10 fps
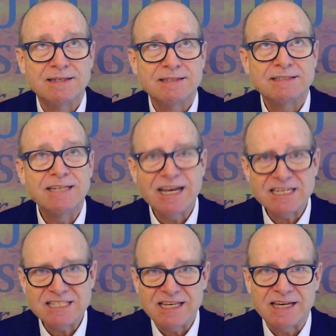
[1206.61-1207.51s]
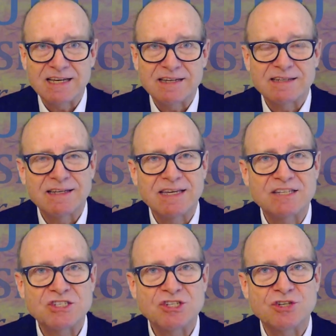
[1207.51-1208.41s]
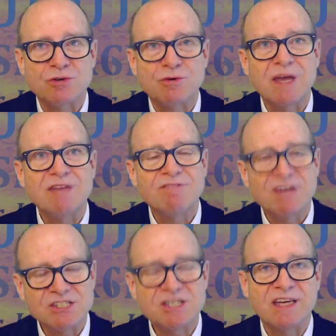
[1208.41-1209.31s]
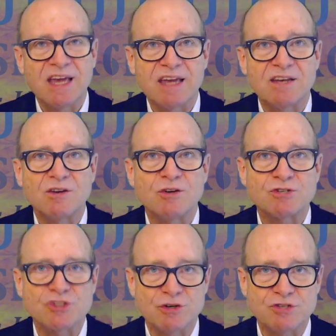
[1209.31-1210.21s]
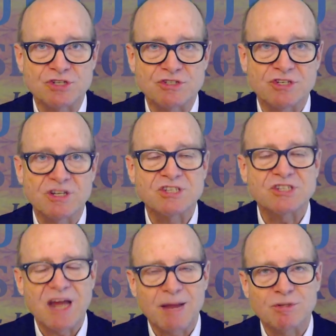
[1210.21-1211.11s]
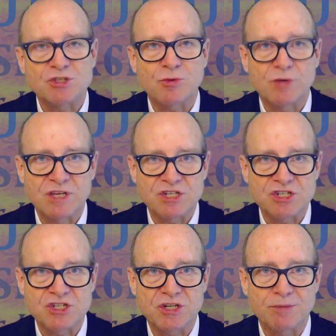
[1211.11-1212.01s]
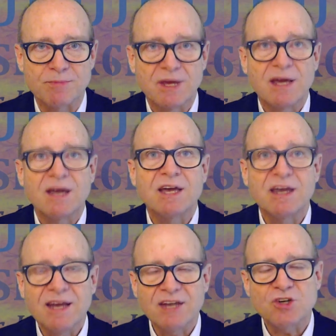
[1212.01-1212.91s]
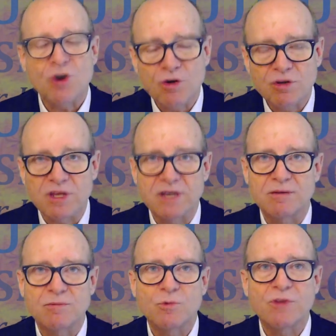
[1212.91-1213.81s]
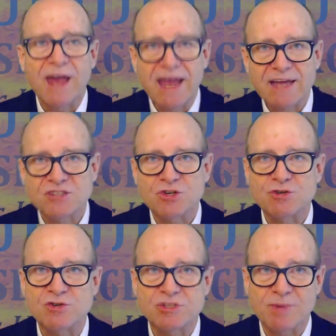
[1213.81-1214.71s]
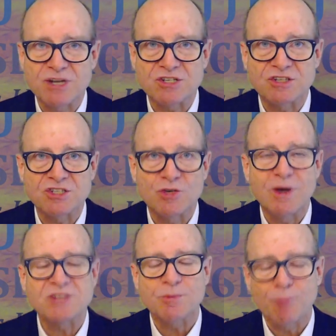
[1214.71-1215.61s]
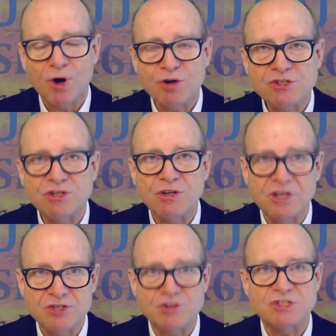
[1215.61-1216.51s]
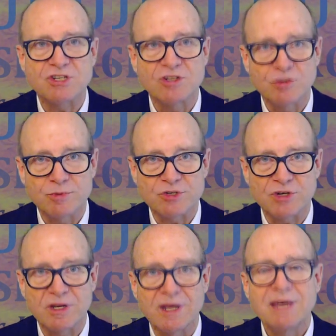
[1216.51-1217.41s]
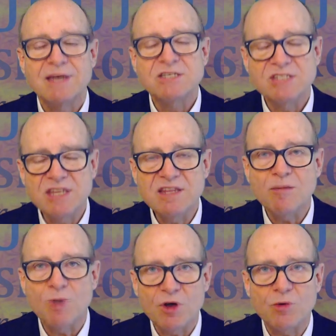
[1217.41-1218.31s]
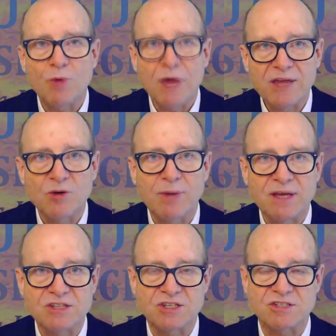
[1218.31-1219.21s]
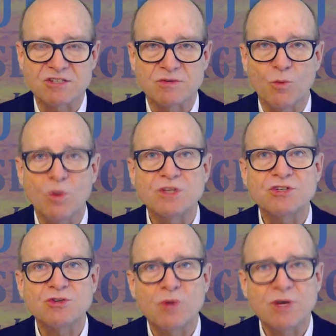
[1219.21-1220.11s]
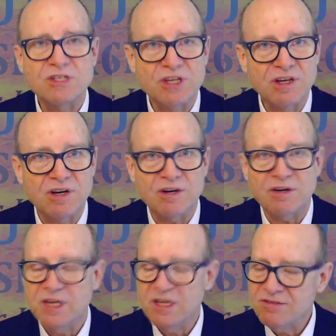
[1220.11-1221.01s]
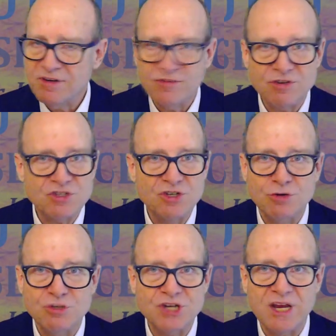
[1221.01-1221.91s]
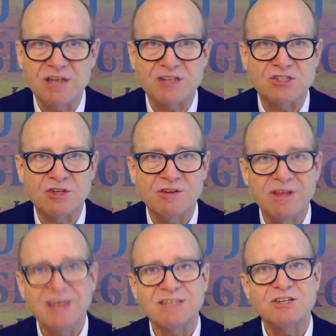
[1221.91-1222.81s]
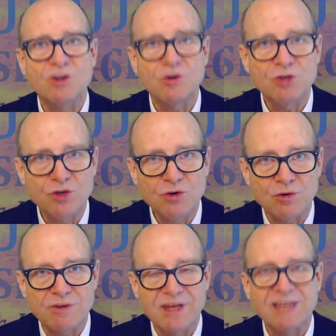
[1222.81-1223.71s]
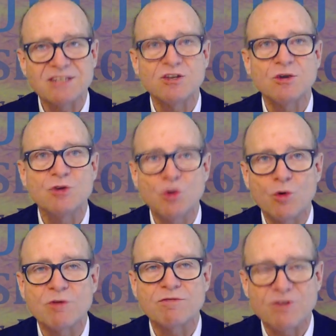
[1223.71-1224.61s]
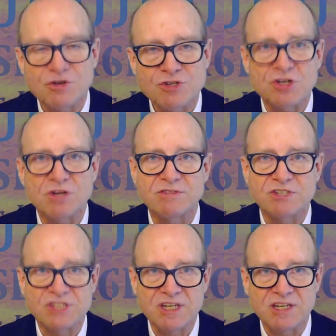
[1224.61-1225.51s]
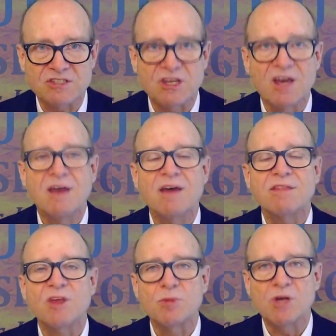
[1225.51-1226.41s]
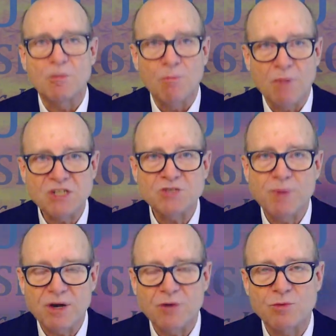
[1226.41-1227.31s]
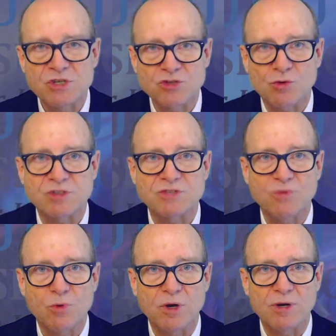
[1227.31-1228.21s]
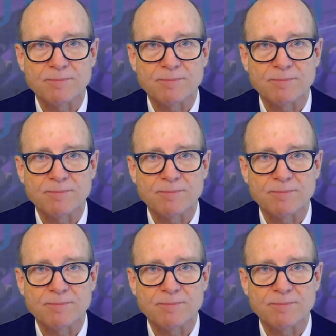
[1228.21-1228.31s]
The next thing is to investigate your surgeons and establish a relationship. Connect early with a hand surgery specialist who has a personal interest in Dupuytren. See them on a regular basis, once or twice a year, even if there's no change, so they get to know you and they get to know your version of disease. They'll be a much better resource for it.